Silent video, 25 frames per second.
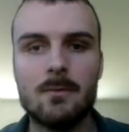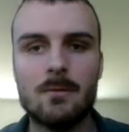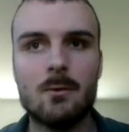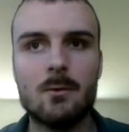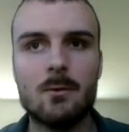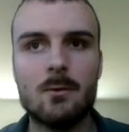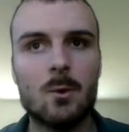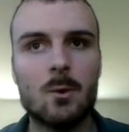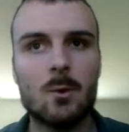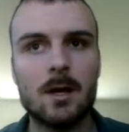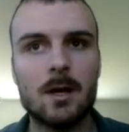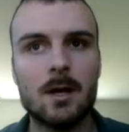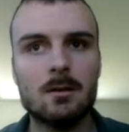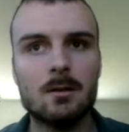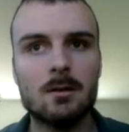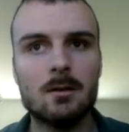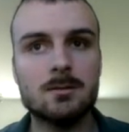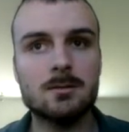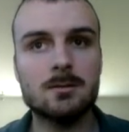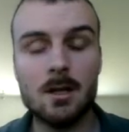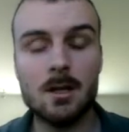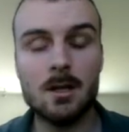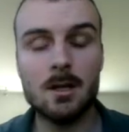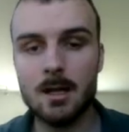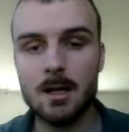what looks
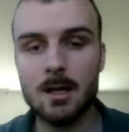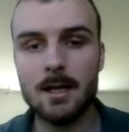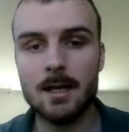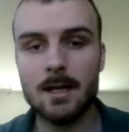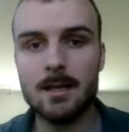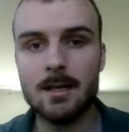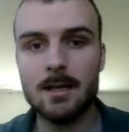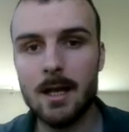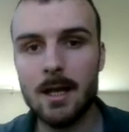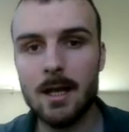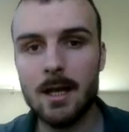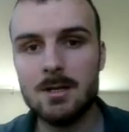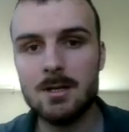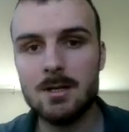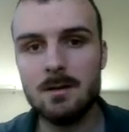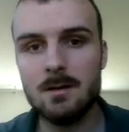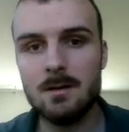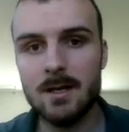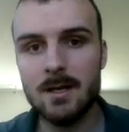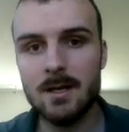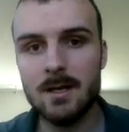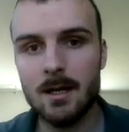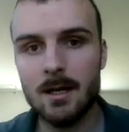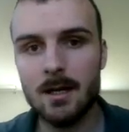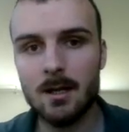a lot like the
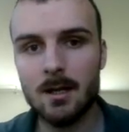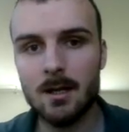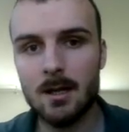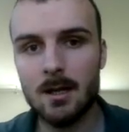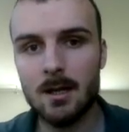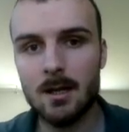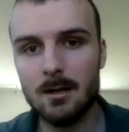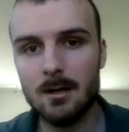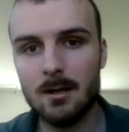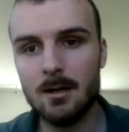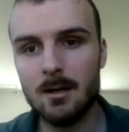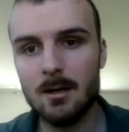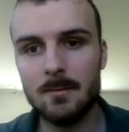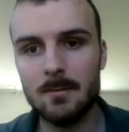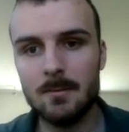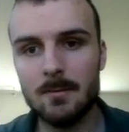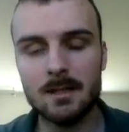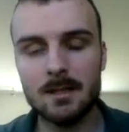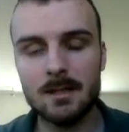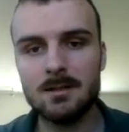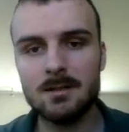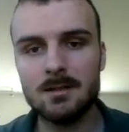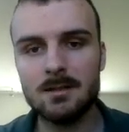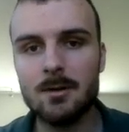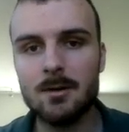AGPL, because
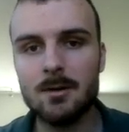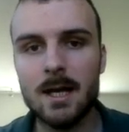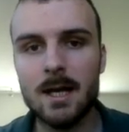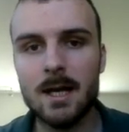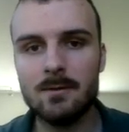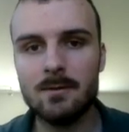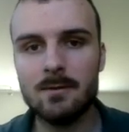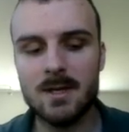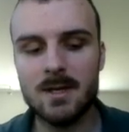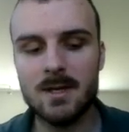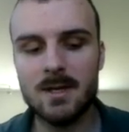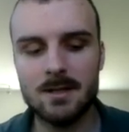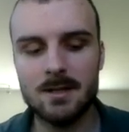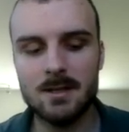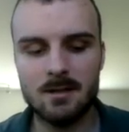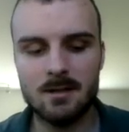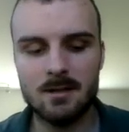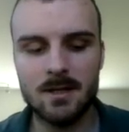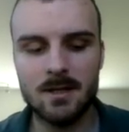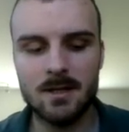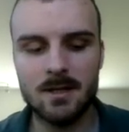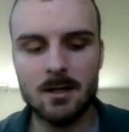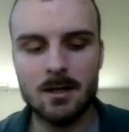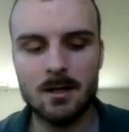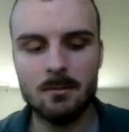it's derived from the
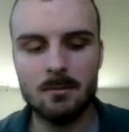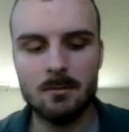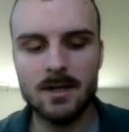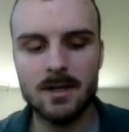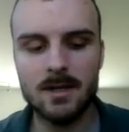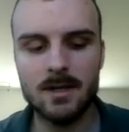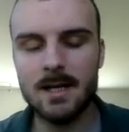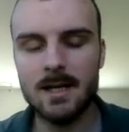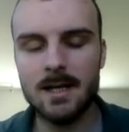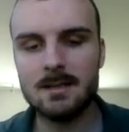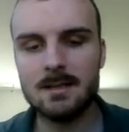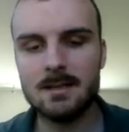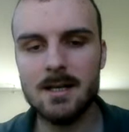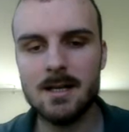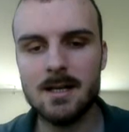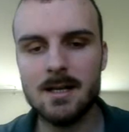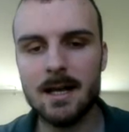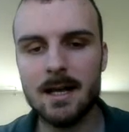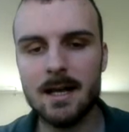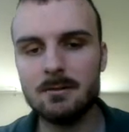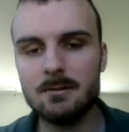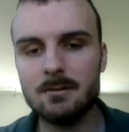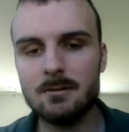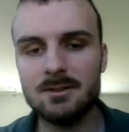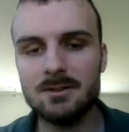AGPL, but it has the
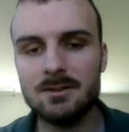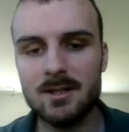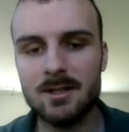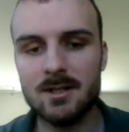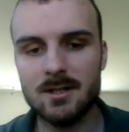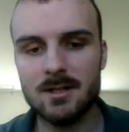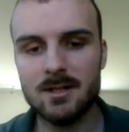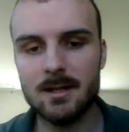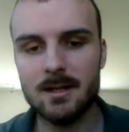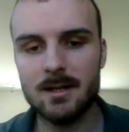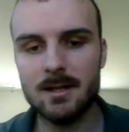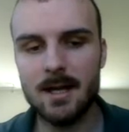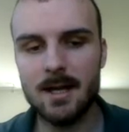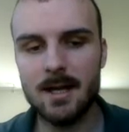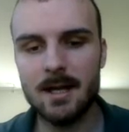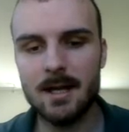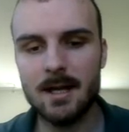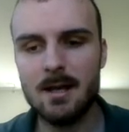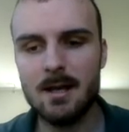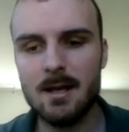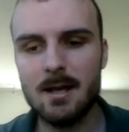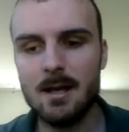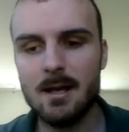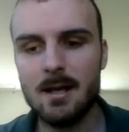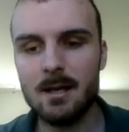added restriction that
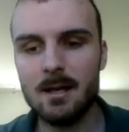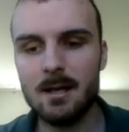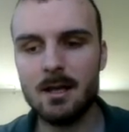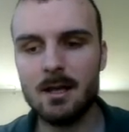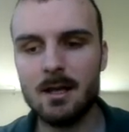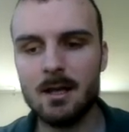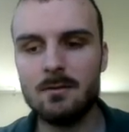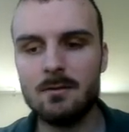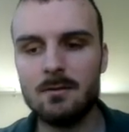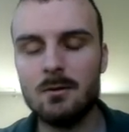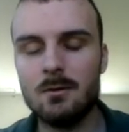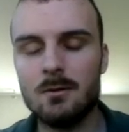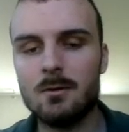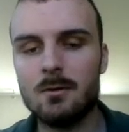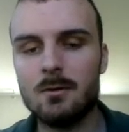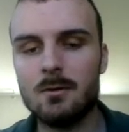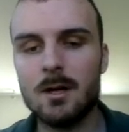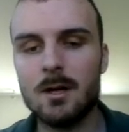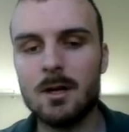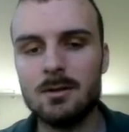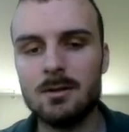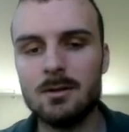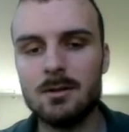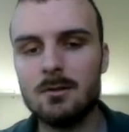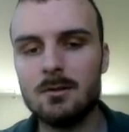if you
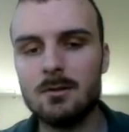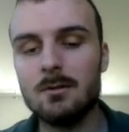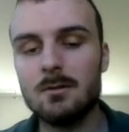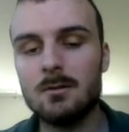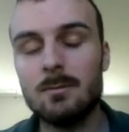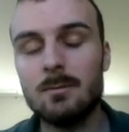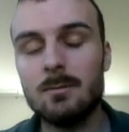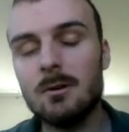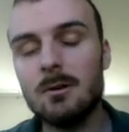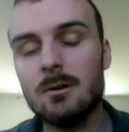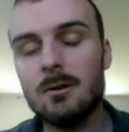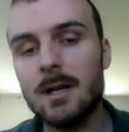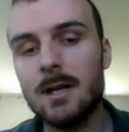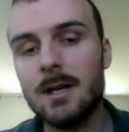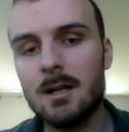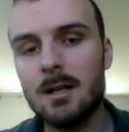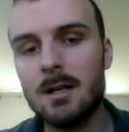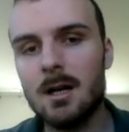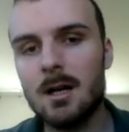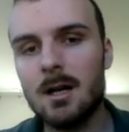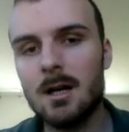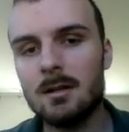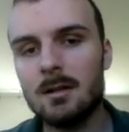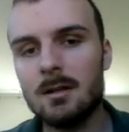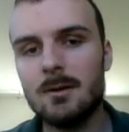want to deploy
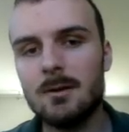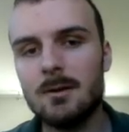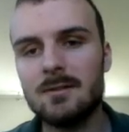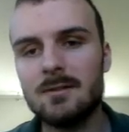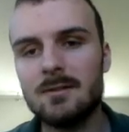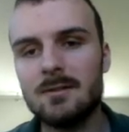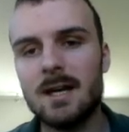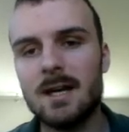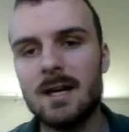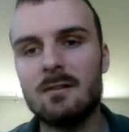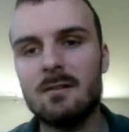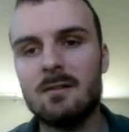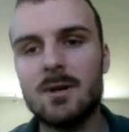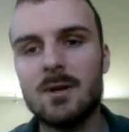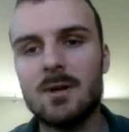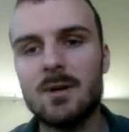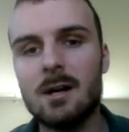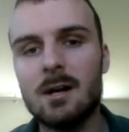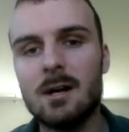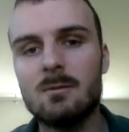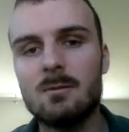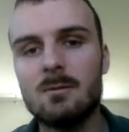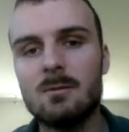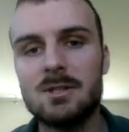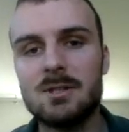Galah, you have to have prior
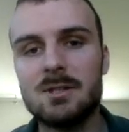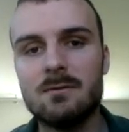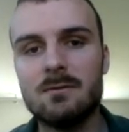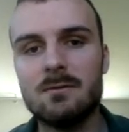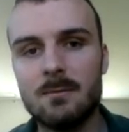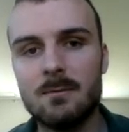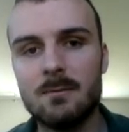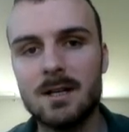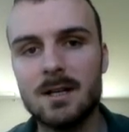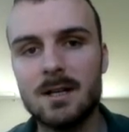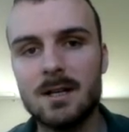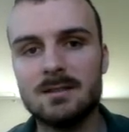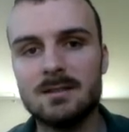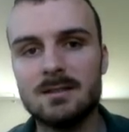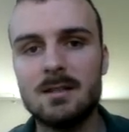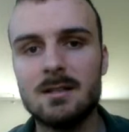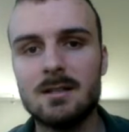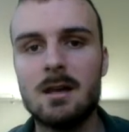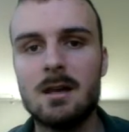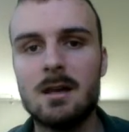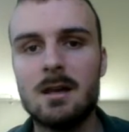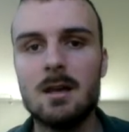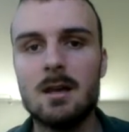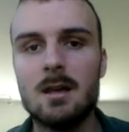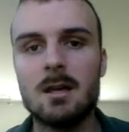permission from us
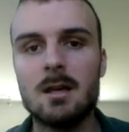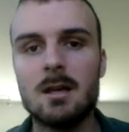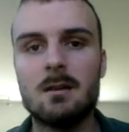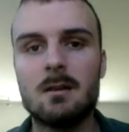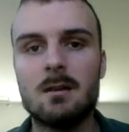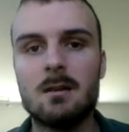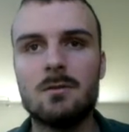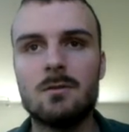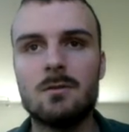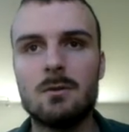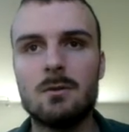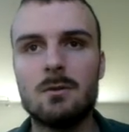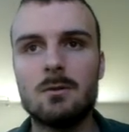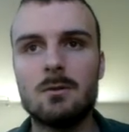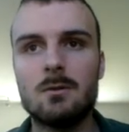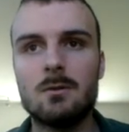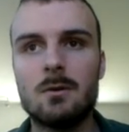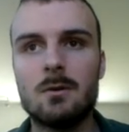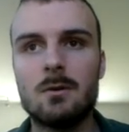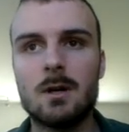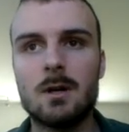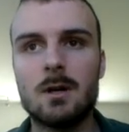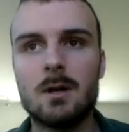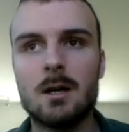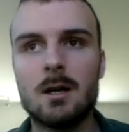if you
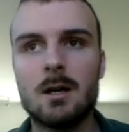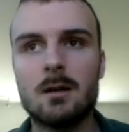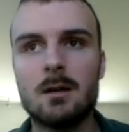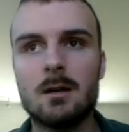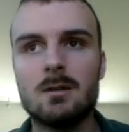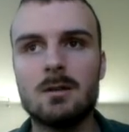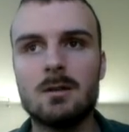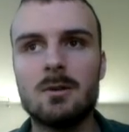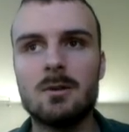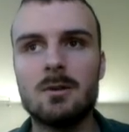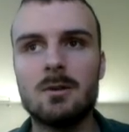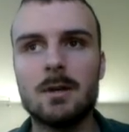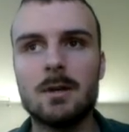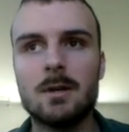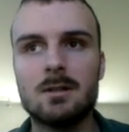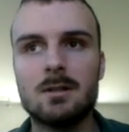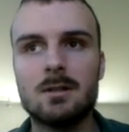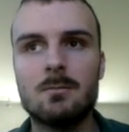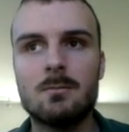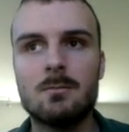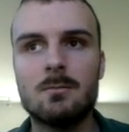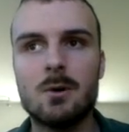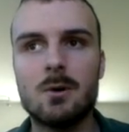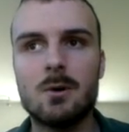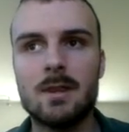deploy it to
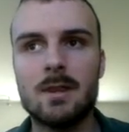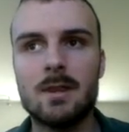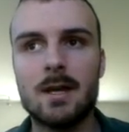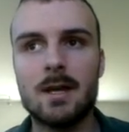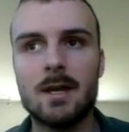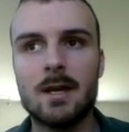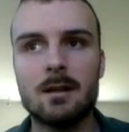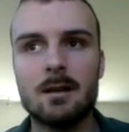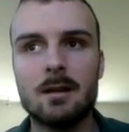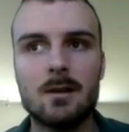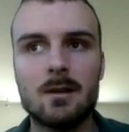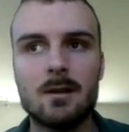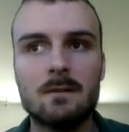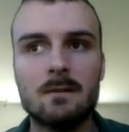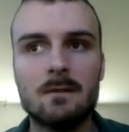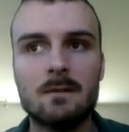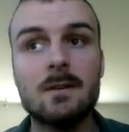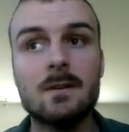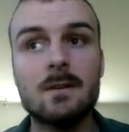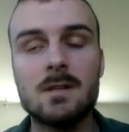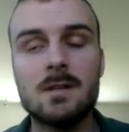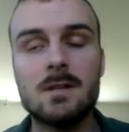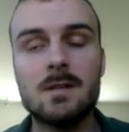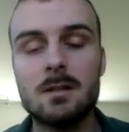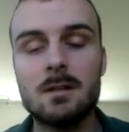more than
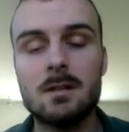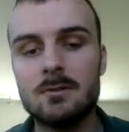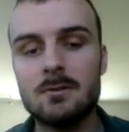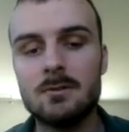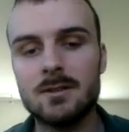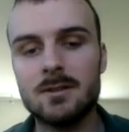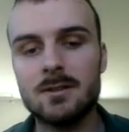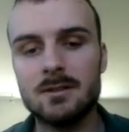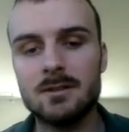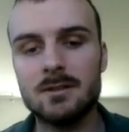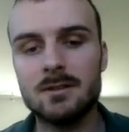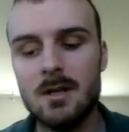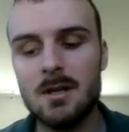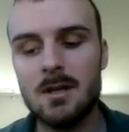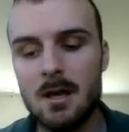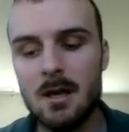15 users.